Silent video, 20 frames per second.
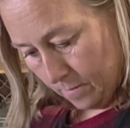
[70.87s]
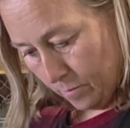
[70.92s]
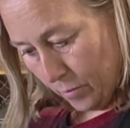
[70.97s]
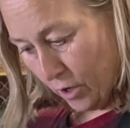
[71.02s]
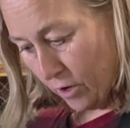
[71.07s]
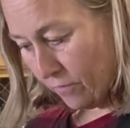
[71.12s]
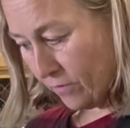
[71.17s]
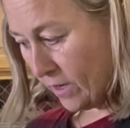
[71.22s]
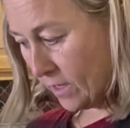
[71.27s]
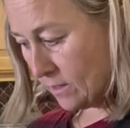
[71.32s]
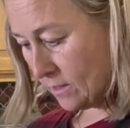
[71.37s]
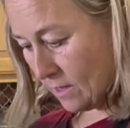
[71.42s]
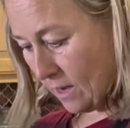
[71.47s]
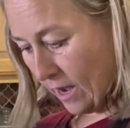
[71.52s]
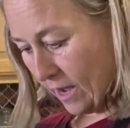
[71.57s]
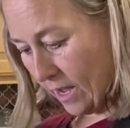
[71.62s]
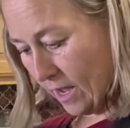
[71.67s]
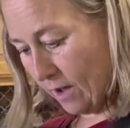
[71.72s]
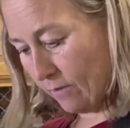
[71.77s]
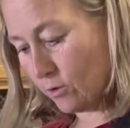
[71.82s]
Perfect.
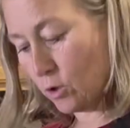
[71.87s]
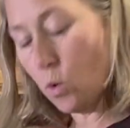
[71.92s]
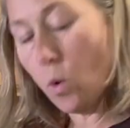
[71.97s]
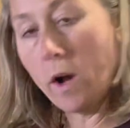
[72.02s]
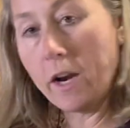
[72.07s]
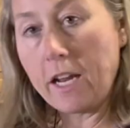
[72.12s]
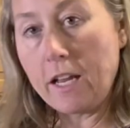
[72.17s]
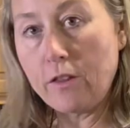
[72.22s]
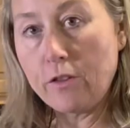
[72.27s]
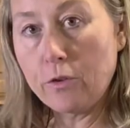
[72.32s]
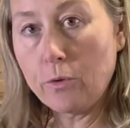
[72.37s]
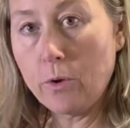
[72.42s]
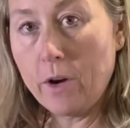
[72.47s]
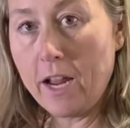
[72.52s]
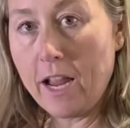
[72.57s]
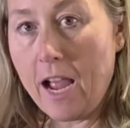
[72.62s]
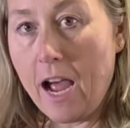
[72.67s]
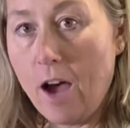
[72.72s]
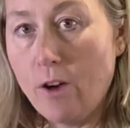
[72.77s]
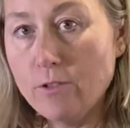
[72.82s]
I have
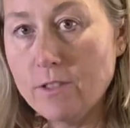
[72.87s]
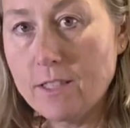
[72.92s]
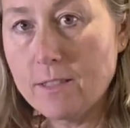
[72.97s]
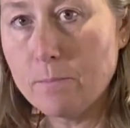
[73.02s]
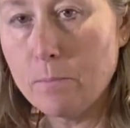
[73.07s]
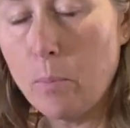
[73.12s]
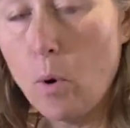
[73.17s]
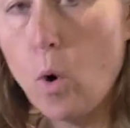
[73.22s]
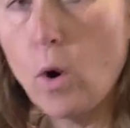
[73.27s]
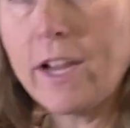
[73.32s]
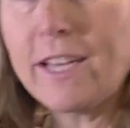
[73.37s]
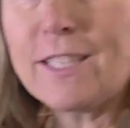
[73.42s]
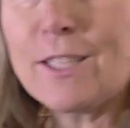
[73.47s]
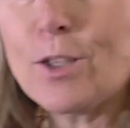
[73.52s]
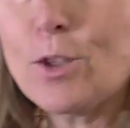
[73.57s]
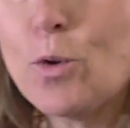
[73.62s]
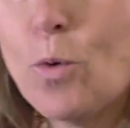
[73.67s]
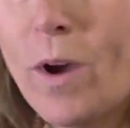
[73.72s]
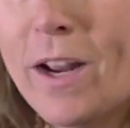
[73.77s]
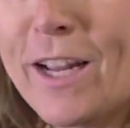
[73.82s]

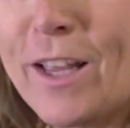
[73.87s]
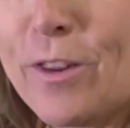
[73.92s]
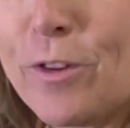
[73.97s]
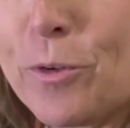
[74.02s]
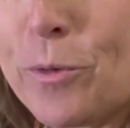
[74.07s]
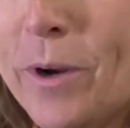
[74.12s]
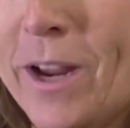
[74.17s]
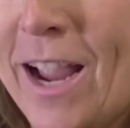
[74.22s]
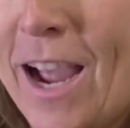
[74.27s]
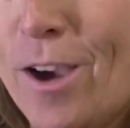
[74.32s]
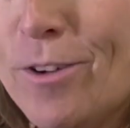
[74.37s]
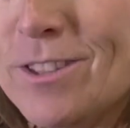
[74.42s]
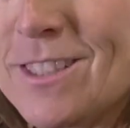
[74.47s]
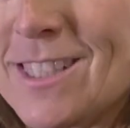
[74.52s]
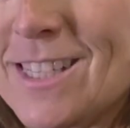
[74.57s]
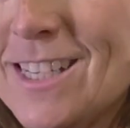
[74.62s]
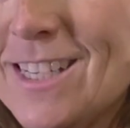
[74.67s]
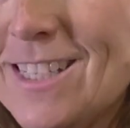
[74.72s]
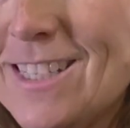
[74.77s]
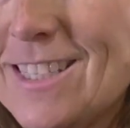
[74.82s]
0.23
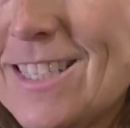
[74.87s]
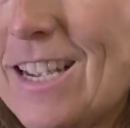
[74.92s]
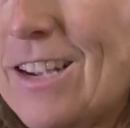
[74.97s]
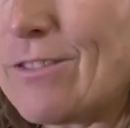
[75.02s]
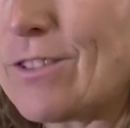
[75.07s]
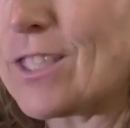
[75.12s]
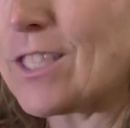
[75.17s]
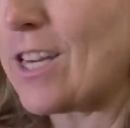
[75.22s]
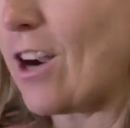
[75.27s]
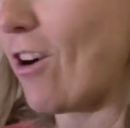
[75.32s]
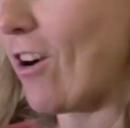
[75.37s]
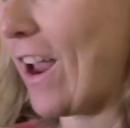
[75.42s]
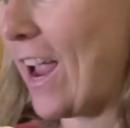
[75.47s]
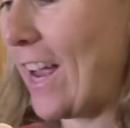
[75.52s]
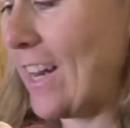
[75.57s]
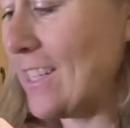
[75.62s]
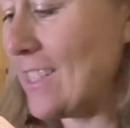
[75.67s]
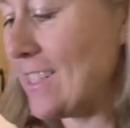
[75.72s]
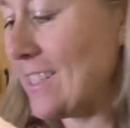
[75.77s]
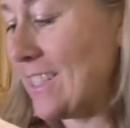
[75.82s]
ounces of star
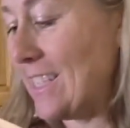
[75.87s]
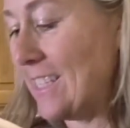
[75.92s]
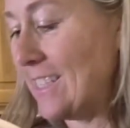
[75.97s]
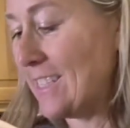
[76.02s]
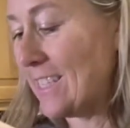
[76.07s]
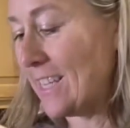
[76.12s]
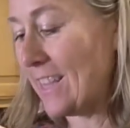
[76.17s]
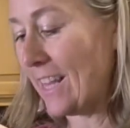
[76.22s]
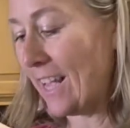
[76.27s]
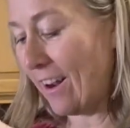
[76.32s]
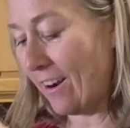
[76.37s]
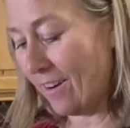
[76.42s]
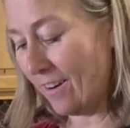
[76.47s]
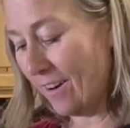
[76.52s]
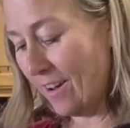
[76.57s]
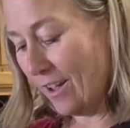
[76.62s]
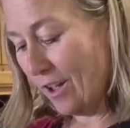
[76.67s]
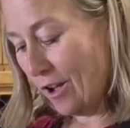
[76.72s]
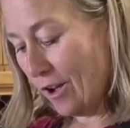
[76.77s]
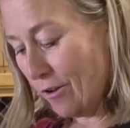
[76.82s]
anise seeds in
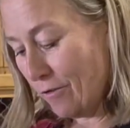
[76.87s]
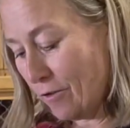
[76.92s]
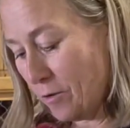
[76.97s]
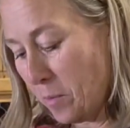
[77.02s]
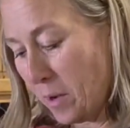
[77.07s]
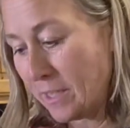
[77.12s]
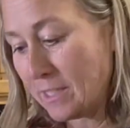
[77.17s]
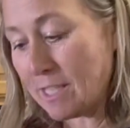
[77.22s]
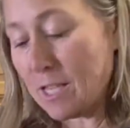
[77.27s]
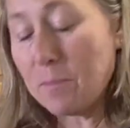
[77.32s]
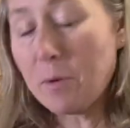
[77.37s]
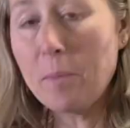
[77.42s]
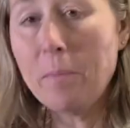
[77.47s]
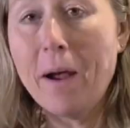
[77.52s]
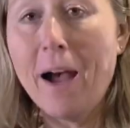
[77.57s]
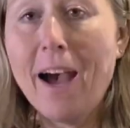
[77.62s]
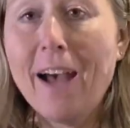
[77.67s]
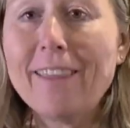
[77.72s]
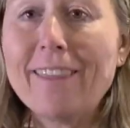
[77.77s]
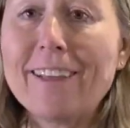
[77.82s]
there for my simmer
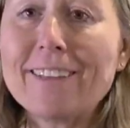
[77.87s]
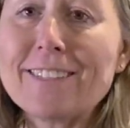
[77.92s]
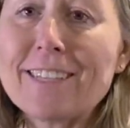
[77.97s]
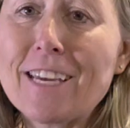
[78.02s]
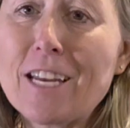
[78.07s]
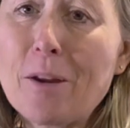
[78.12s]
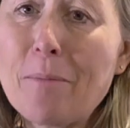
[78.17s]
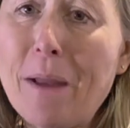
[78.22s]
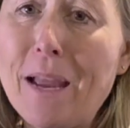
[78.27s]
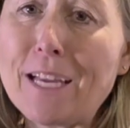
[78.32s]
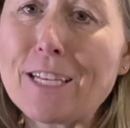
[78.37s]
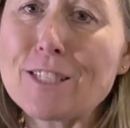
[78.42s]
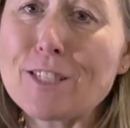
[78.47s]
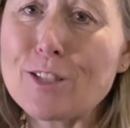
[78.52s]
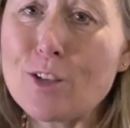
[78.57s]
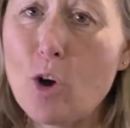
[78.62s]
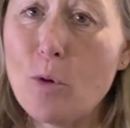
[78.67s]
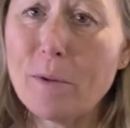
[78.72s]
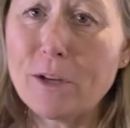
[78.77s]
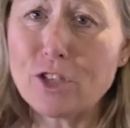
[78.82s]
pot. That's going to make it
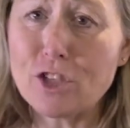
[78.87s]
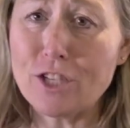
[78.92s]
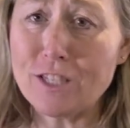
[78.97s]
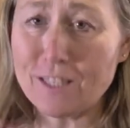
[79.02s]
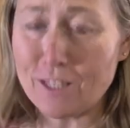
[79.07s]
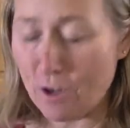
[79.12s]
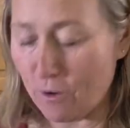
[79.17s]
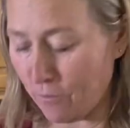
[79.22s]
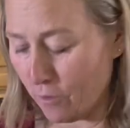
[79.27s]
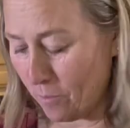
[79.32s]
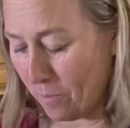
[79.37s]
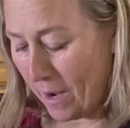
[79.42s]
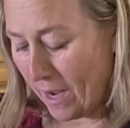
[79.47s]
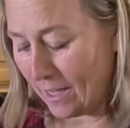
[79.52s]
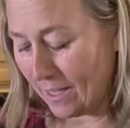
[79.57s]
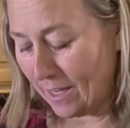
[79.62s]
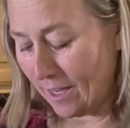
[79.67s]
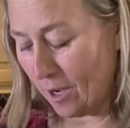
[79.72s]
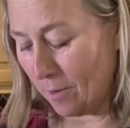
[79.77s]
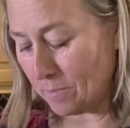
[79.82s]
so much easier for
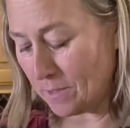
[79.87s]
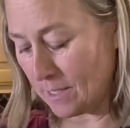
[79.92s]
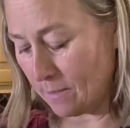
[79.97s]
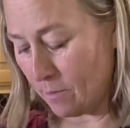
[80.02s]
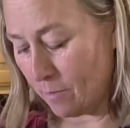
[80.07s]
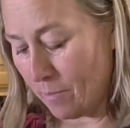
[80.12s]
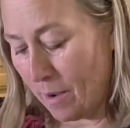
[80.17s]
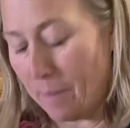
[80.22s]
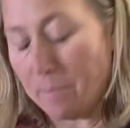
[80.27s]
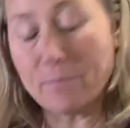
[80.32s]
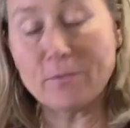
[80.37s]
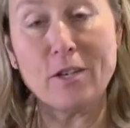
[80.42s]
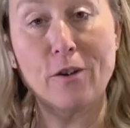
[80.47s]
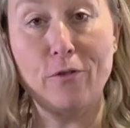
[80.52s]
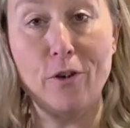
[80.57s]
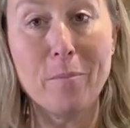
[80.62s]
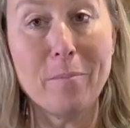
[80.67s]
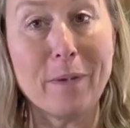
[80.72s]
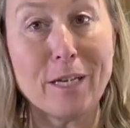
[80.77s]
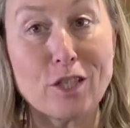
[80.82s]
making up some of my
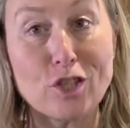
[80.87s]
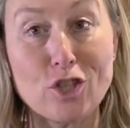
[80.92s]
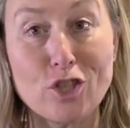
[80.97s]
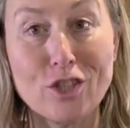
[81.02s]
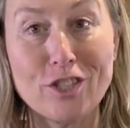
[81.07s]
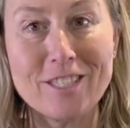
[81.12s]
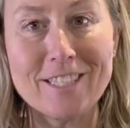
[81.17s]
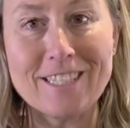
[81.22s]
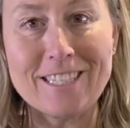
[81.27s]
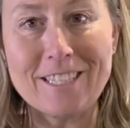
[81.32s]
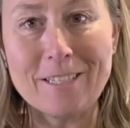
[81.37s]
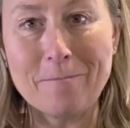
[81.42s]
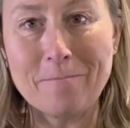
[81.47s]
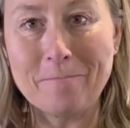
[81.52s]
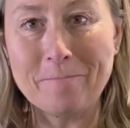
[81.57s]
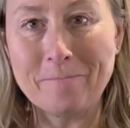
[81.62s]
different mixtures.